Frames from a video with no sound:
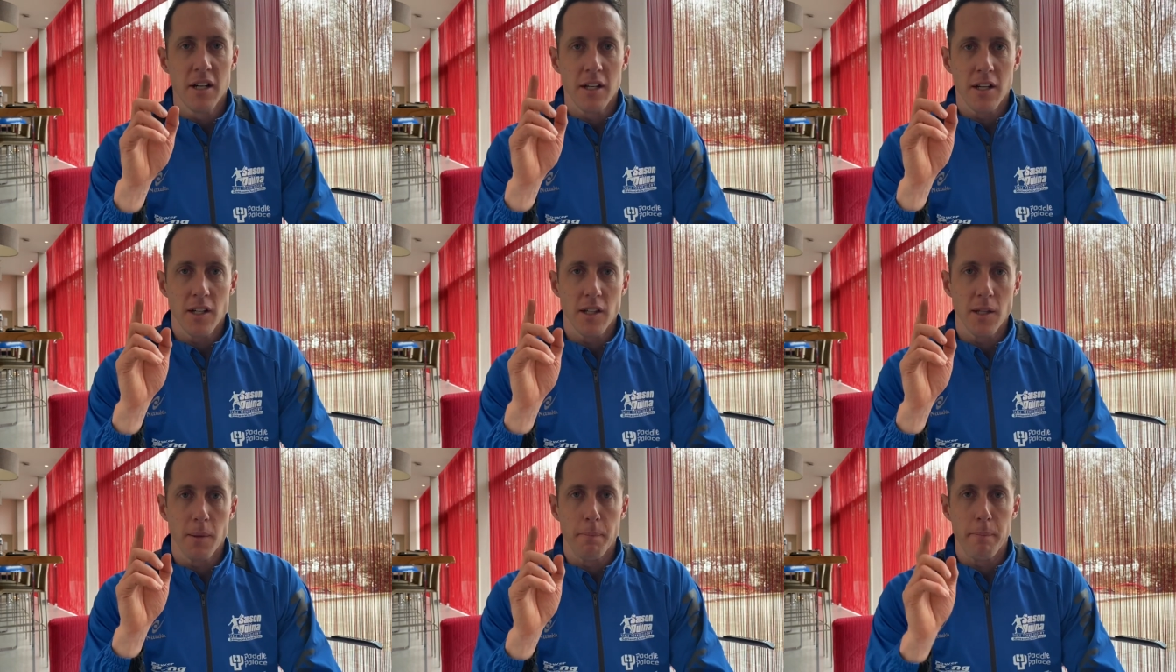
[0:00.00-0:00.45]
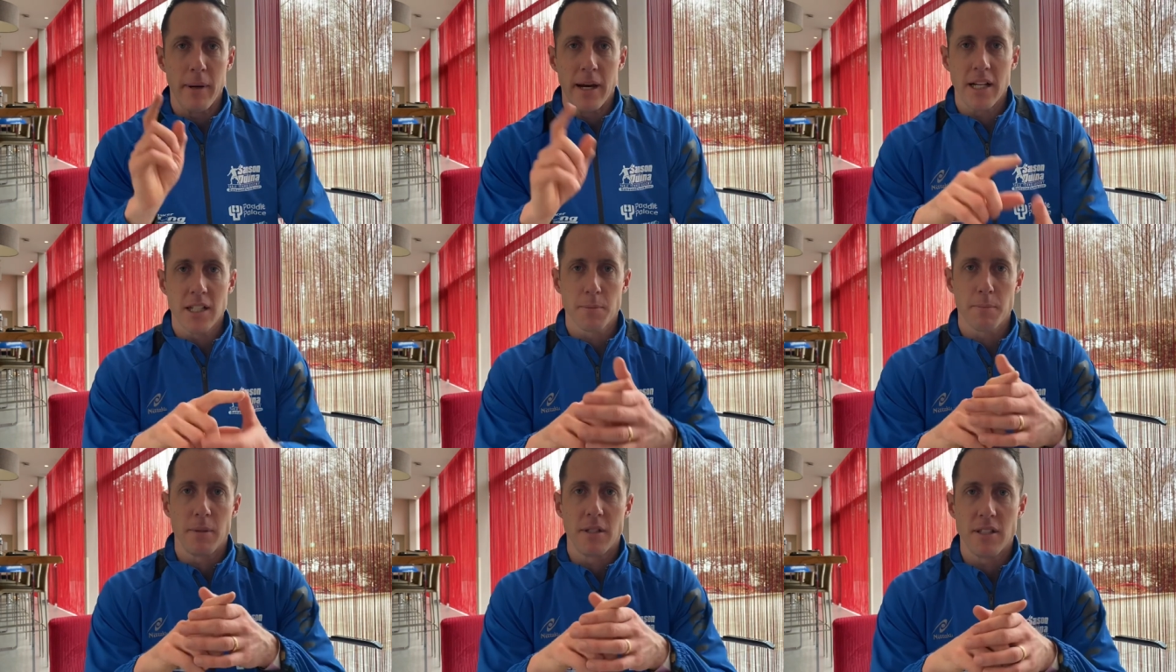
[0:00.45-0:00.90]
in the
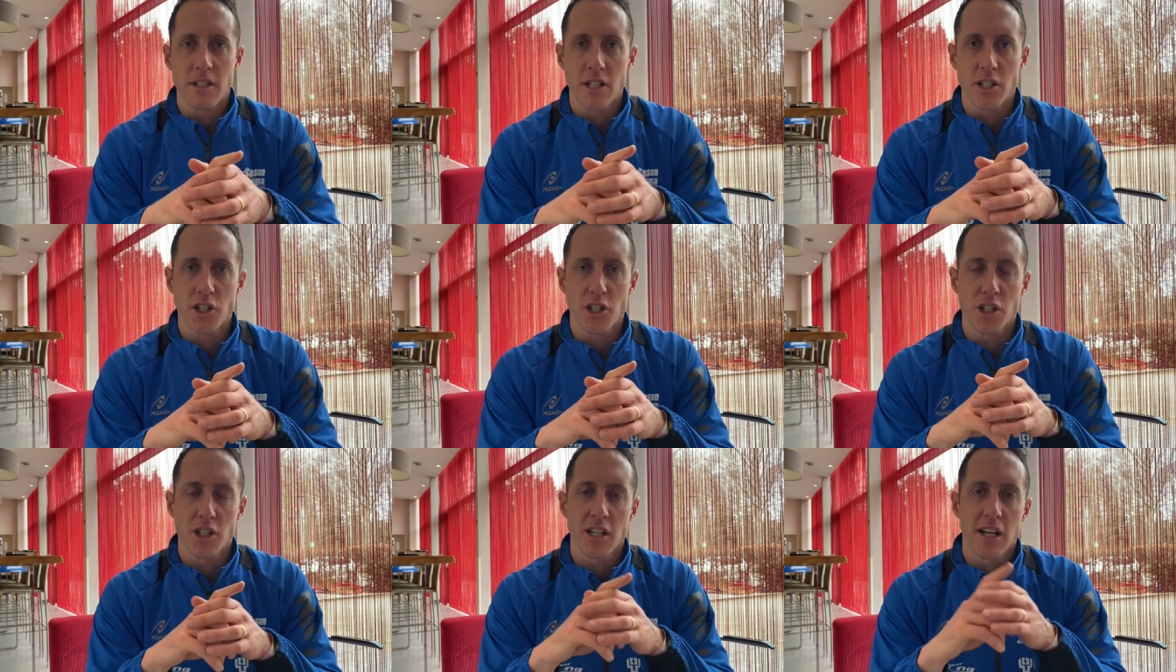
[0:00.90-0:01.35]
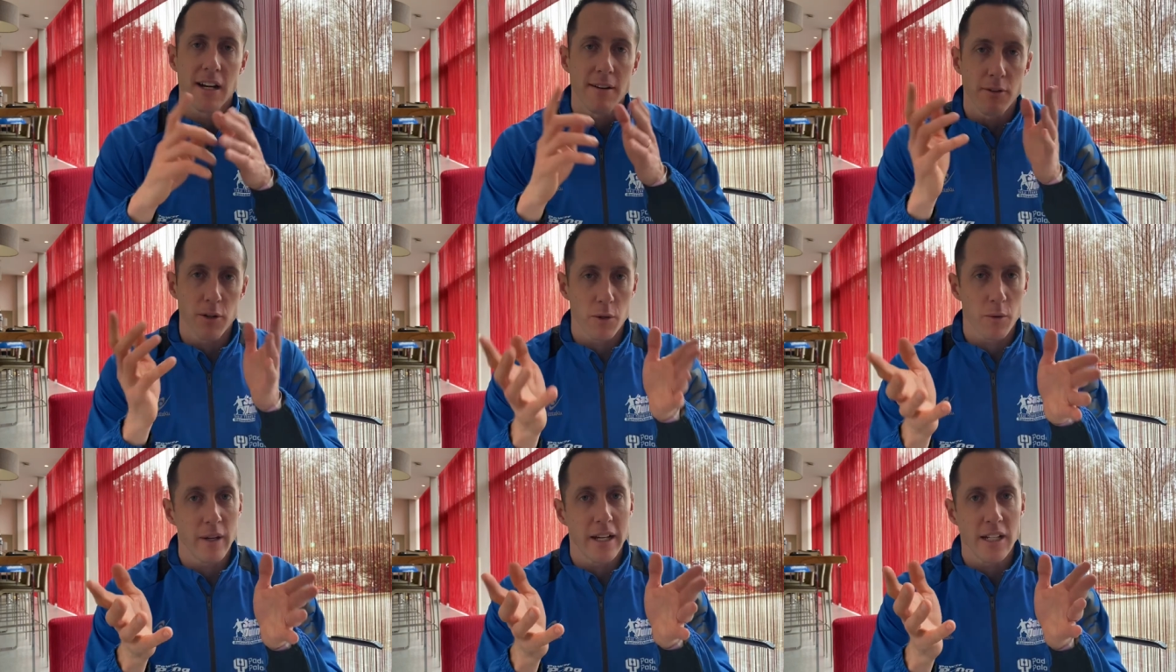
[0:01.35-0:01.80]
best position to have a
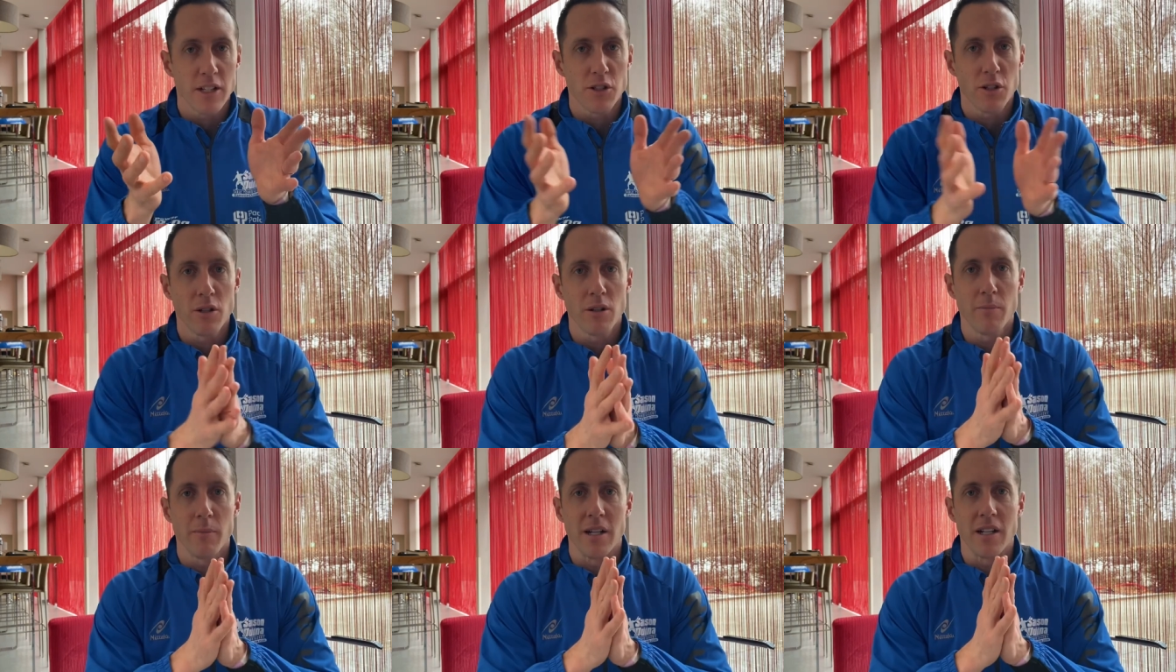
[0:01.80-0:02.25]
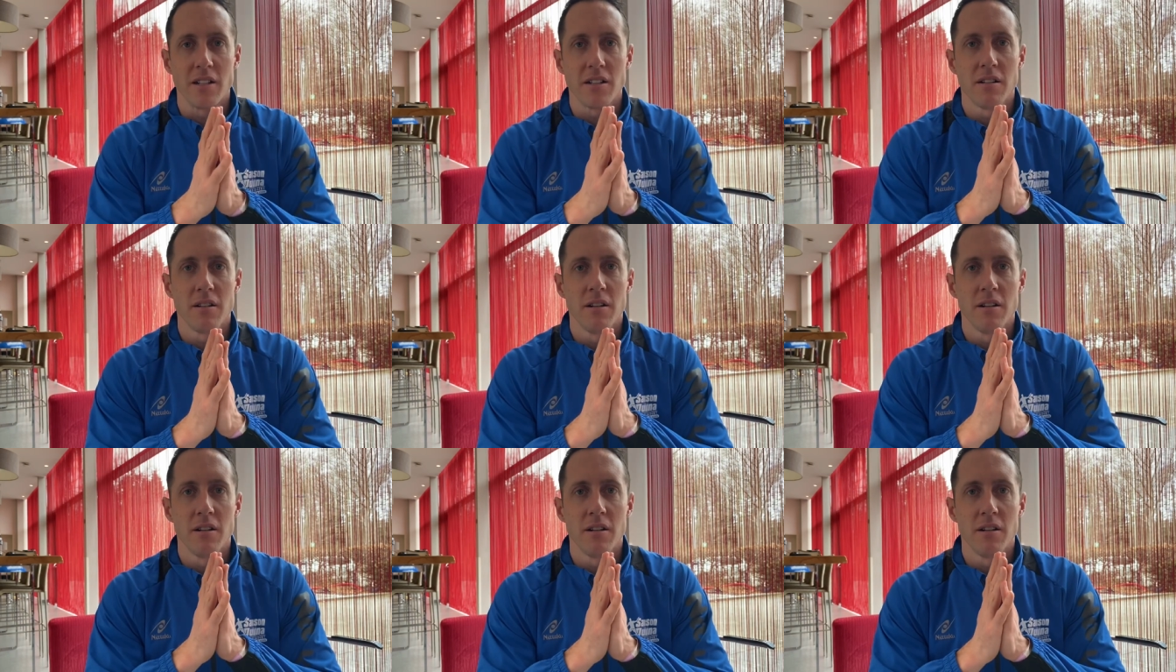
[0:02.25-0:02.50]
great tournament.